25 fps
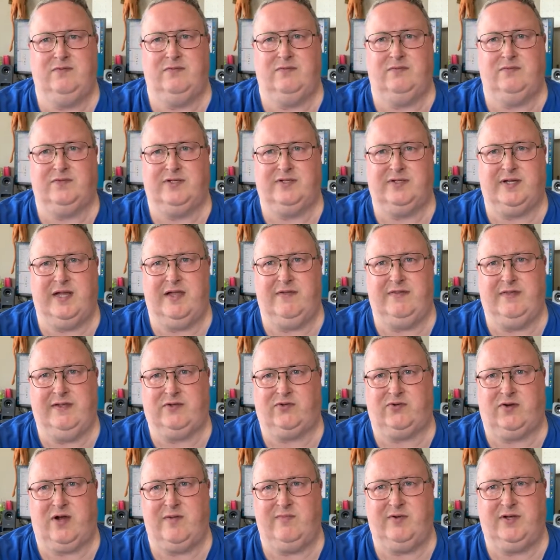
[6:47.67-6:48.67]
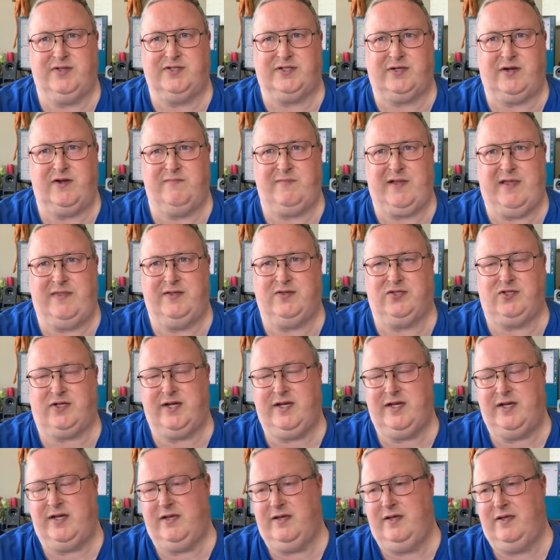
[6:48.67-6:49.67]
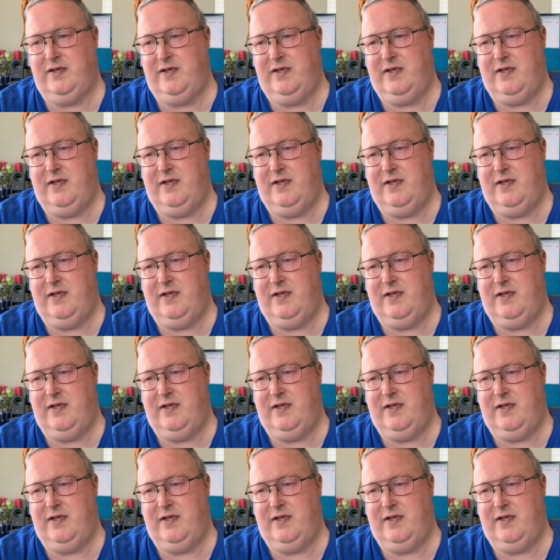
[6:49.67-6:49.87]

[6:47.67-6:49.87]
just hit the tripod, sorry about the shaking.